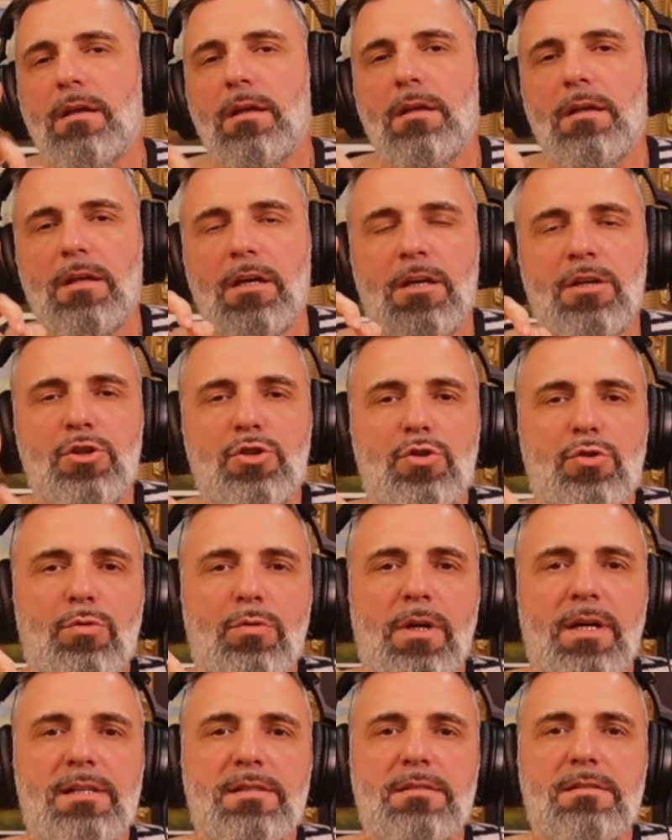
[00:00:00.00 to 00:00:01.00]

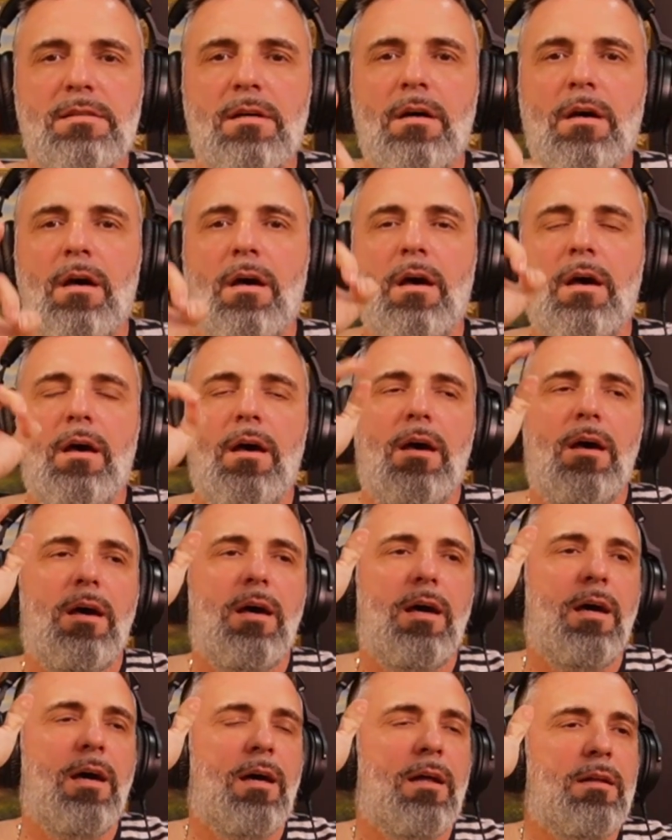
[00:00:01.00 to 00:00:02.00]
insurance
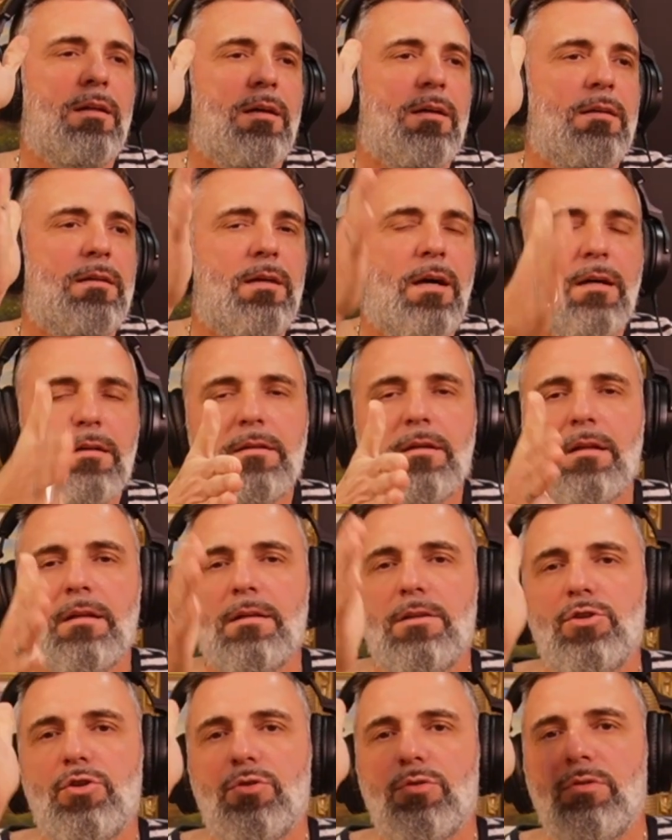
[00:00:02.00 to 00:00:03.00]
and dental
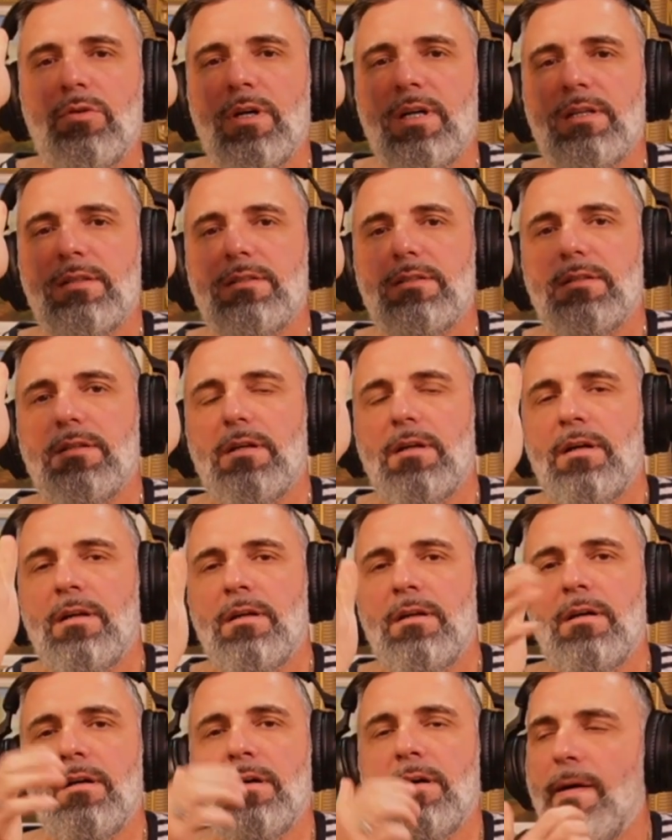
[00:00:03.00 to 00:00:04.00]
insurance and
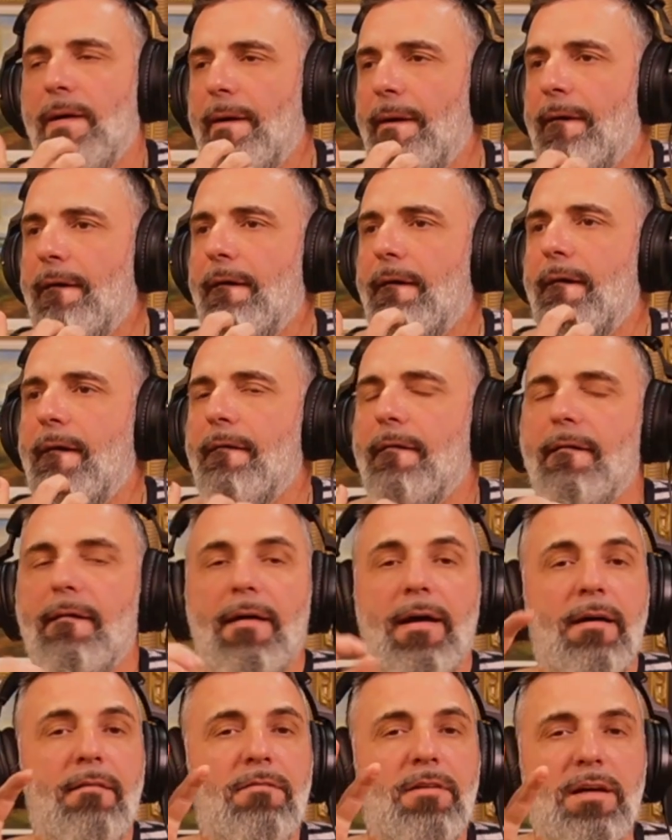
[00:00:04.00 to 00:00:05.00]

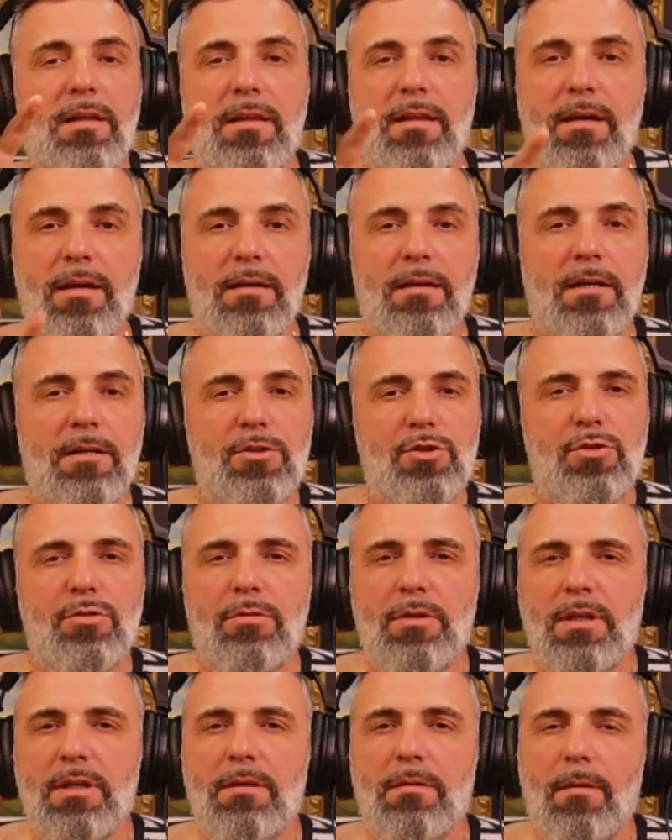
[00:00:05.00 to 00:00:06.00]
everything that you
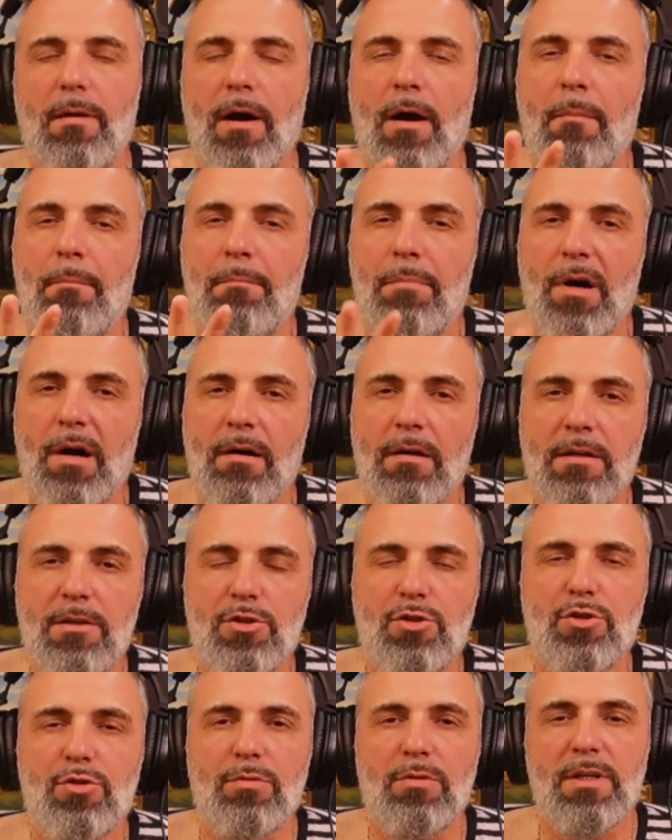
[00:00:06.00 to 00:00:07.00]
need about
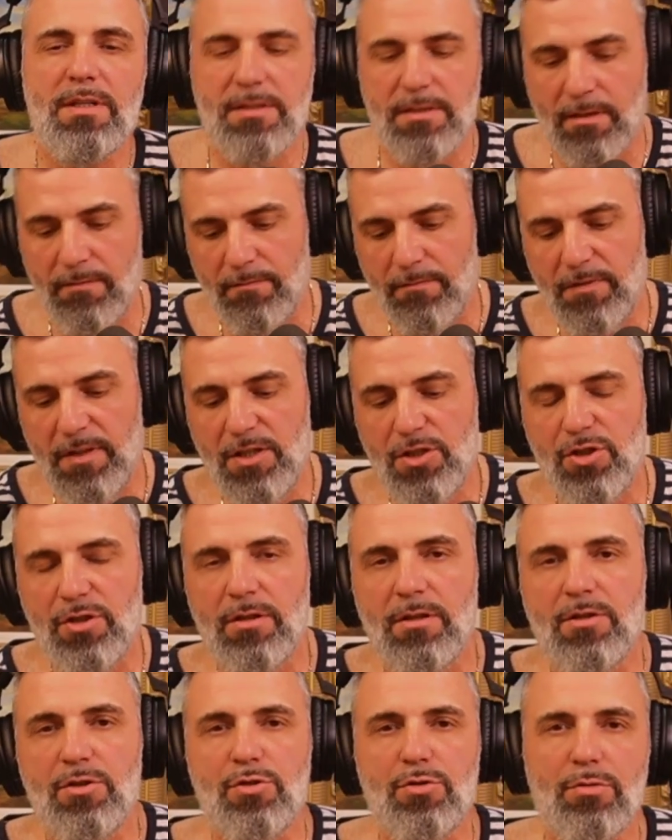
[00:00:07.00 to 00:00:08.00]
insurance and vision
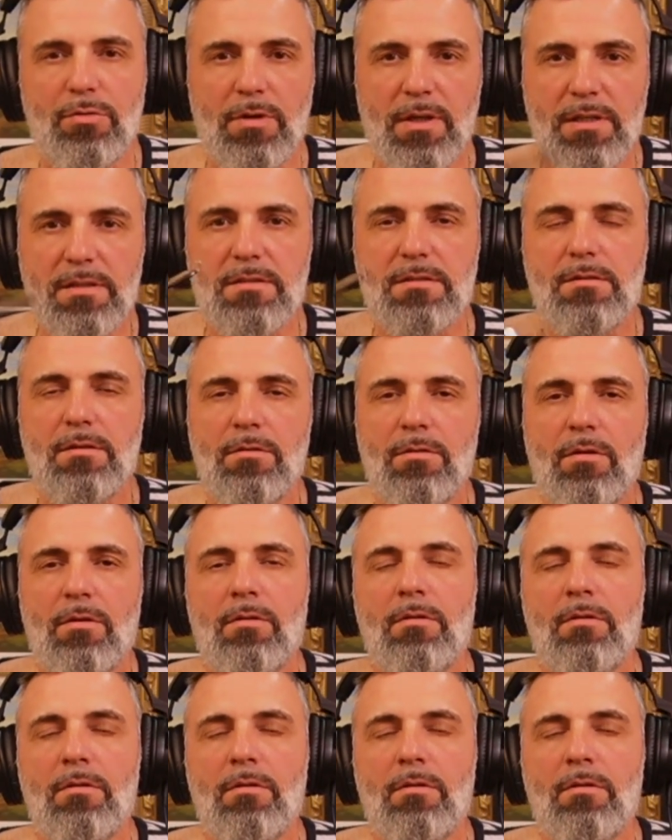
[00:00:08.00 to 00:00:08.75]
insurance, you know,